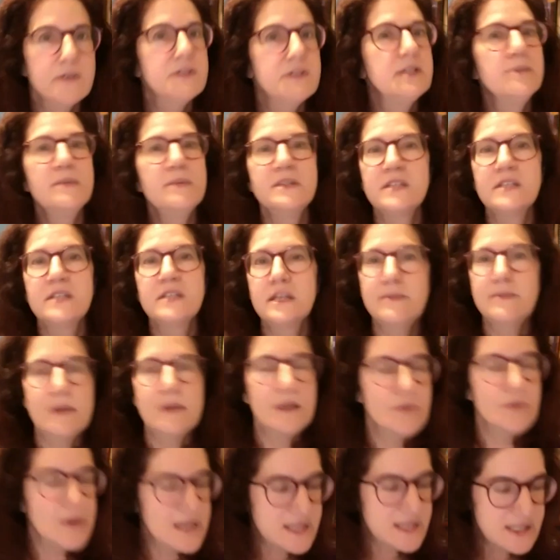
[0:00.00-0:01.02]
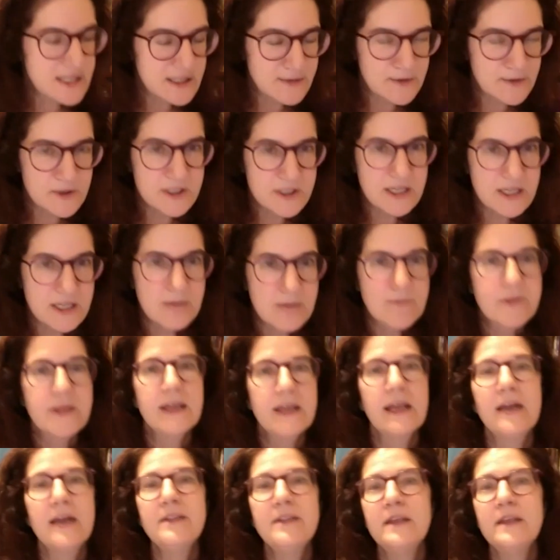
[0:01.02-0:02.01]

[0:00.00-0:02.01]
somebody's going to be arrested for something.